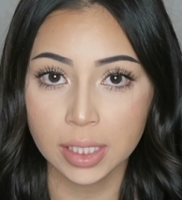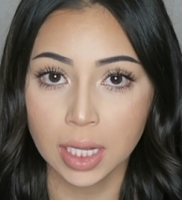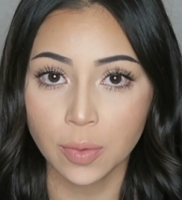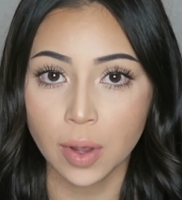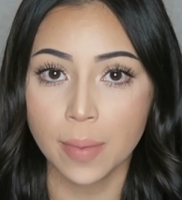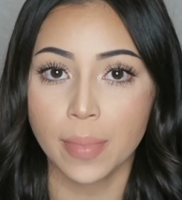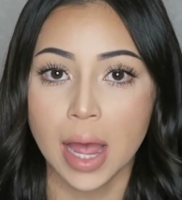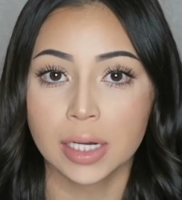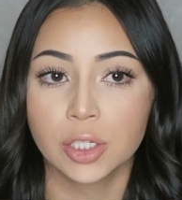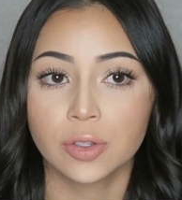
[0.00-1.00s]
he went
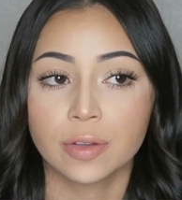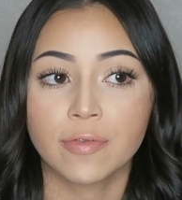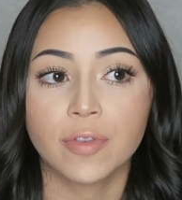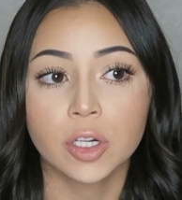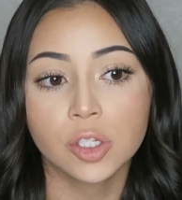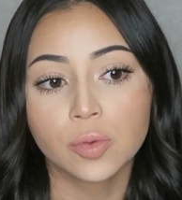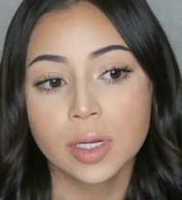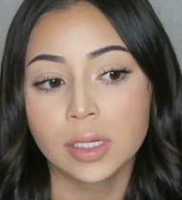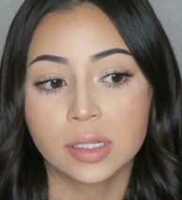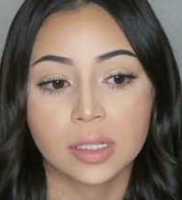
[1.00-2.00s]
back to the first
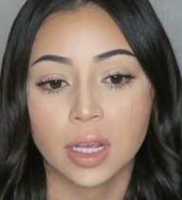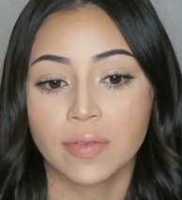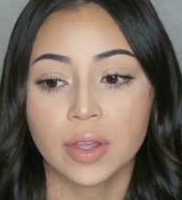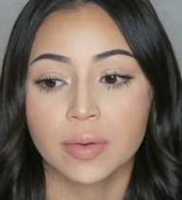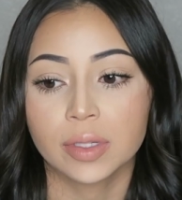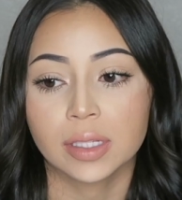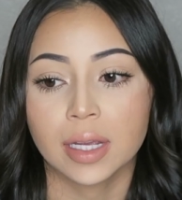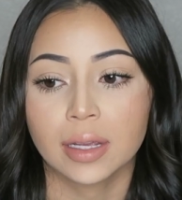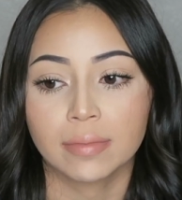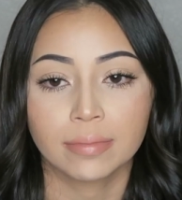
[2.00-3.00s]
one to see if there was
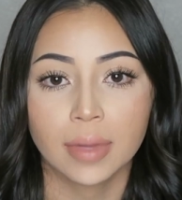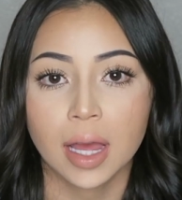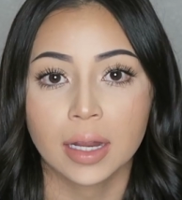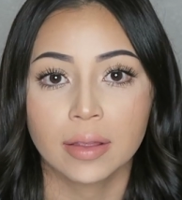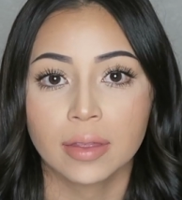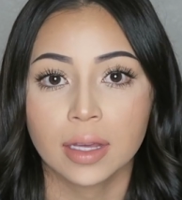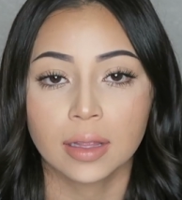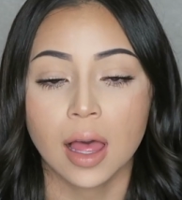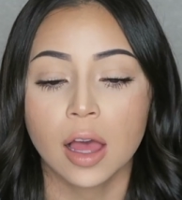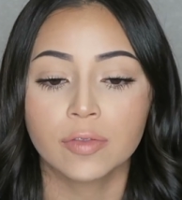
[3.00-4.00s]
like anything
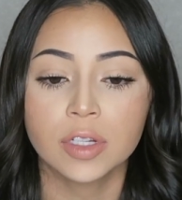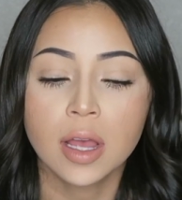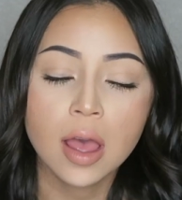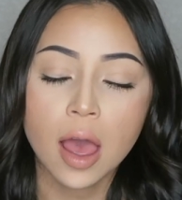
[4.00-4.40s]
left,